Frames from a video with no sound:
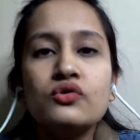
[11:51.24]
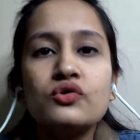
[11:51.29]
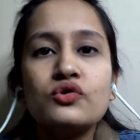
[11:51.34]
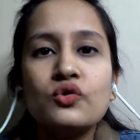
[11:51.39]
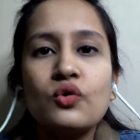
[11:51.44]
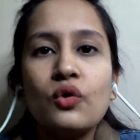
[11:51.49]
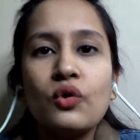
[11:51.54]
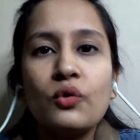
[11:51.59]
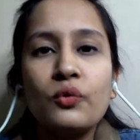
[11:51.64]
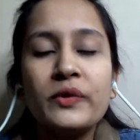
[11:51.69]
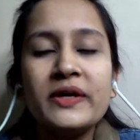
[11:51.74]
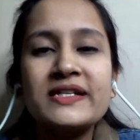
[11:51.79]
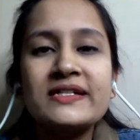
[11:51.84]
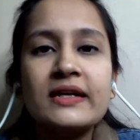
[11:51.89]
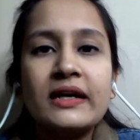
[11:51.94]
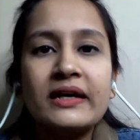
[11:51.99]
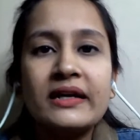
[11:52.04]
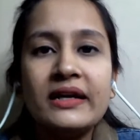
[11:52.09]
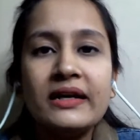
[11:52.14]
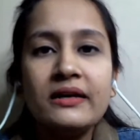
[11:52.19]
So
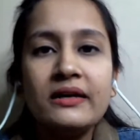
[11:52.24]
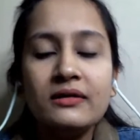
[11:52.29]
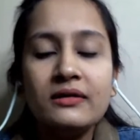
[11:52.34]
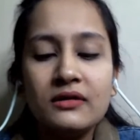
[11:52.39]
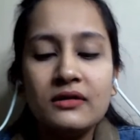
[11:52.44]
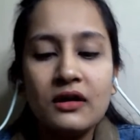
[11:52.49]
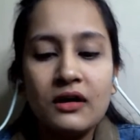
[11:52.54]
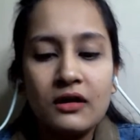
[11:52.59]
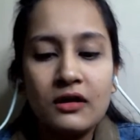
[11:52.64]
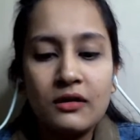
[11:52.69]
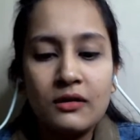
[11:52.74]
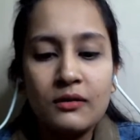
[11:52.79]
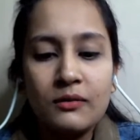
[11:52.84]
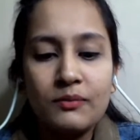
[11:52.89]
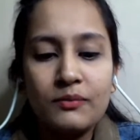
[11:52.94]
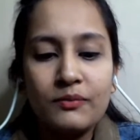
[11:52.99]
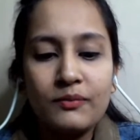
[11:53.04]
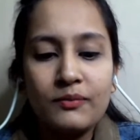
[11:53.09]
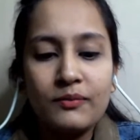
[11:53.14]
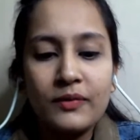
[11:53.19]
we studied
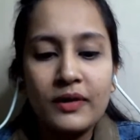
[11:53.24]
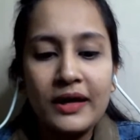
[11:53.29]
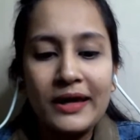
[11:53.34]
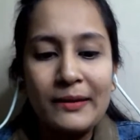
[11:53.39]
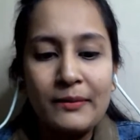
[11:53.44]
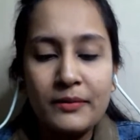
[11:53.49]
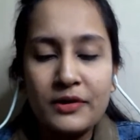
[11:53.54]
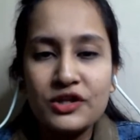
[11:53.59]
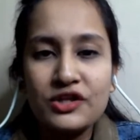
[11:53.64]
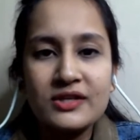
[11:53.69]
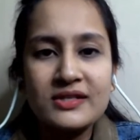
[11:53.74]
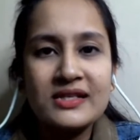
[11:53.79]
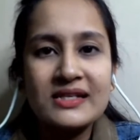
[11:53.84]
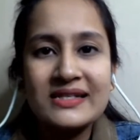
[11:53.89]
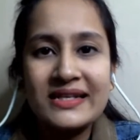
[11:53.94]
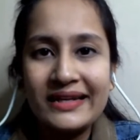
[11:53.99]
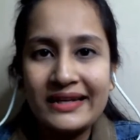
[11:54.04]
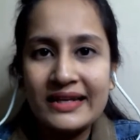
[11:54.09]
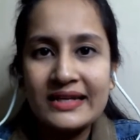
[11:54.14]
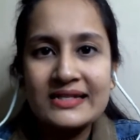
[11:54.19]
the images,
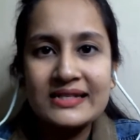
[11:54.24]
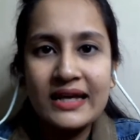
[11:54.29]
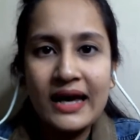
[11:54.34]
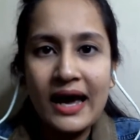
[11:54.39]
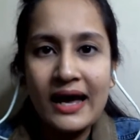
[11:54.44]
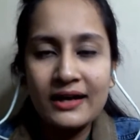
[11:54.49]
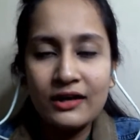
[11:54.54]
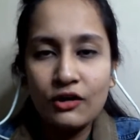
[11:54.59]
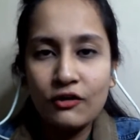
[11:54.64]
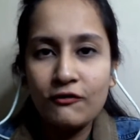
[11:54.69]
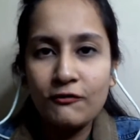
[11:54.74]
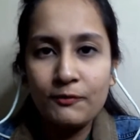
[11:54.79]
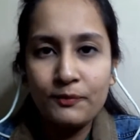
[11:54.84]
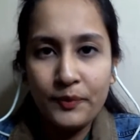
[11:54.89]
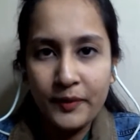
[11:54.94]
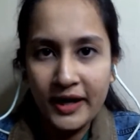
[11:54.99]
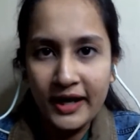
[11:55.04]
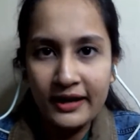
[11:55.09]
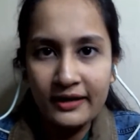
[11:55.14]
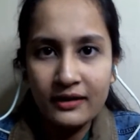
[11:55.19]
the CT scan
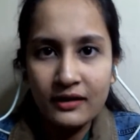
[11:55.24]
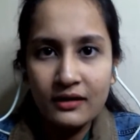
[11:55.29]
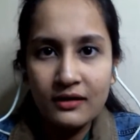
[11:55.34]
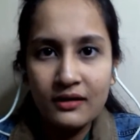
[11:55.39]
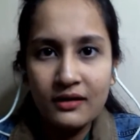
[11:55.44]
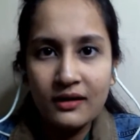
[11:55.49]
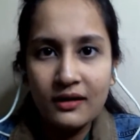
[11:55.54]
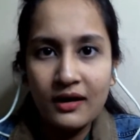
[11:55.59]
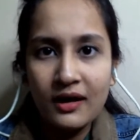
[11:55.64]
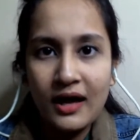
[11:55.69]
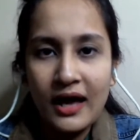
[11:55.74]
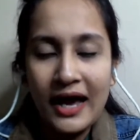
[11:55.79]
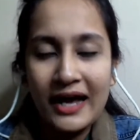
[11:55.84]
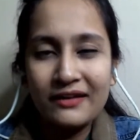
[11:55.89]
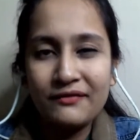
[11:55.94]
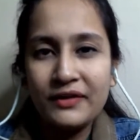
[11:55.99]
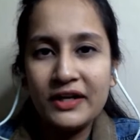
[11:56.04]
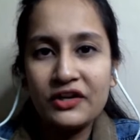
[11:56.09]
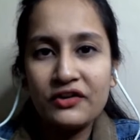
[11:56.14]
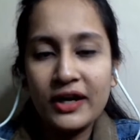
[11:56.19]
of brain,
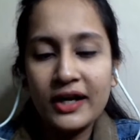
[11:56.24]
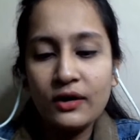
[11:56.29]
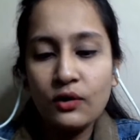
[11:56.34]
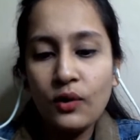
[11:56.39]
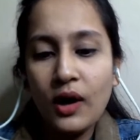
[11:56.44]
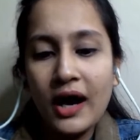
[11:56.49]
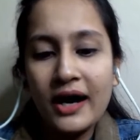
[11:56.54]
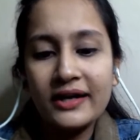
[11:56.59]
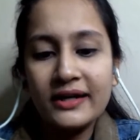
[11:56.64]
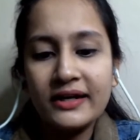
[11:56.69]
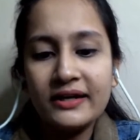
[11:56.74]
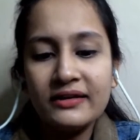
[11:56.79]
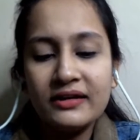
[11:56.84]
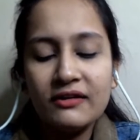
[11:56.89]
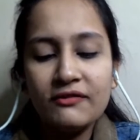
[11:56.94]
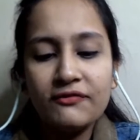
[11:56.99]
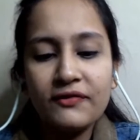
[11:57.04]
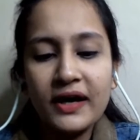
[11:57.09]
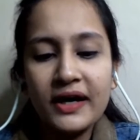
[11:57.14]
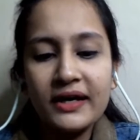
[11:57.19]
and we tried to
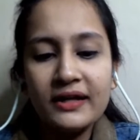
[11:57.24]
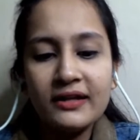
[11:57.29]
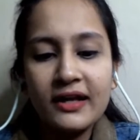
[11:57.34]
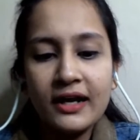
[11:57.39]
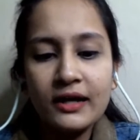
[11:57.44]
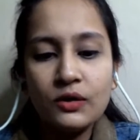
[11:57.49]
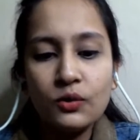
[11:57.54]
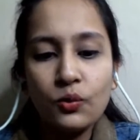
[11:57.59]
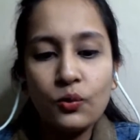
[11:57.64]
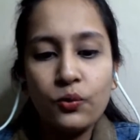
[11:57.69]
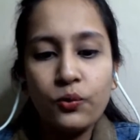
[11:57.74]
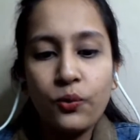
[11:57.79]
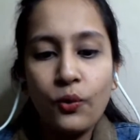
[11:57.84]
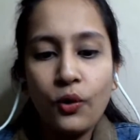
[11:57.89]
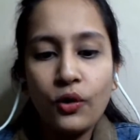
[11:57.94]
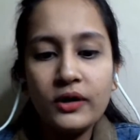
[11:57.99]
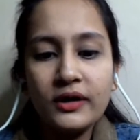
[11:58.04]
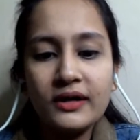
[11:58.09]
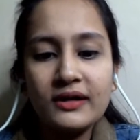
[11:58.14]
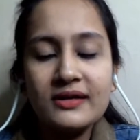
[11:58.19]
identify that
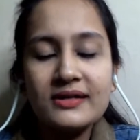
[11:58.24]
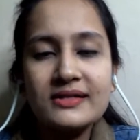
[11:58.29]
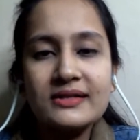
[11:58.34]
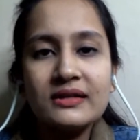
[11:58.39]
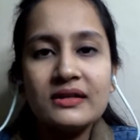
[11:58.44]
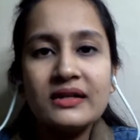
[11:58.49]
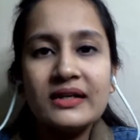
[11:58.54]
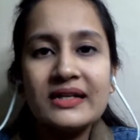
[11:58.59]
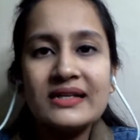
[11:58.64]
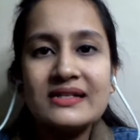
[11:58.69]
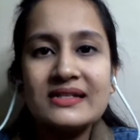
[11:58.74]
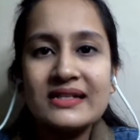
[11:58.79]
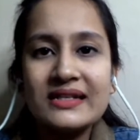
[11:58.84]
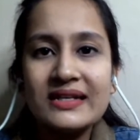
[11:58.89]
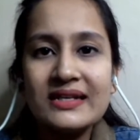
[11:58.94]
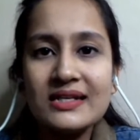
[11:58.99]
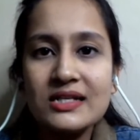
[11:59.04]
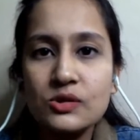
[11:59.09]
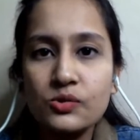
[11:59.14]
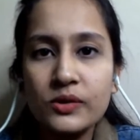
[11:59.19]
what is the
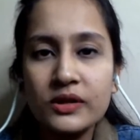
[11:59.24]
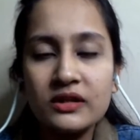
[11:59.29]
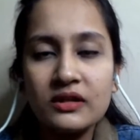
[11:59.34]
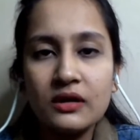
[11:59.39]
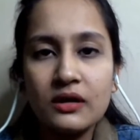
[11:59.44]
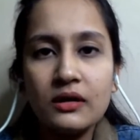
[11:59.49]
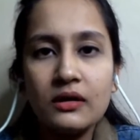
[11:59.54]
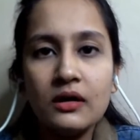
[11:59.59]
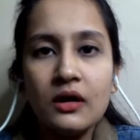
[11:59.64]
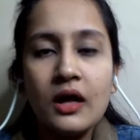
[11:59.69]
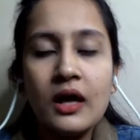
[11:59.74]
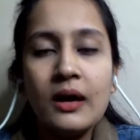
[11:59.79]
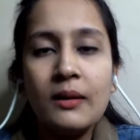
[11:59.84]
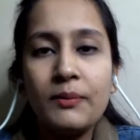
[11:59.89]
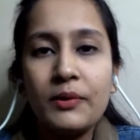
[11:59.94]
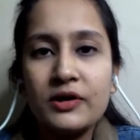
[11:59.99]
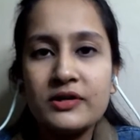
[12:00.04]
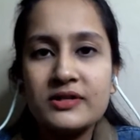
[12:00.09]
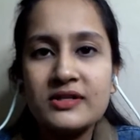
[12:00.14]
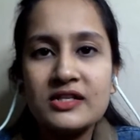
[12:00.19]
disease with the
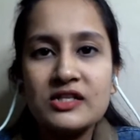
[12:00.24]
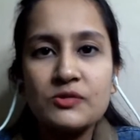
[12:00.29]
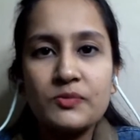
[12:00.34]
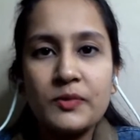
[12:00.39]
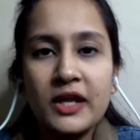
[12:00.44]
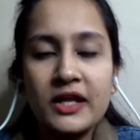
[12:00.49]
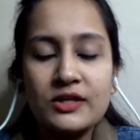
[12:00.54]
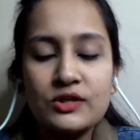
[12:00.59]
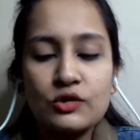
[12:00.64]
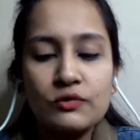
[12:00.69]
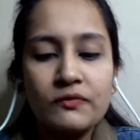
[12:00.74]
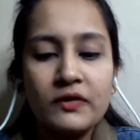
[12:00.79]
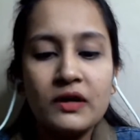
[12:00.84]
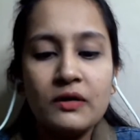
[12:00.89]
person's brain. So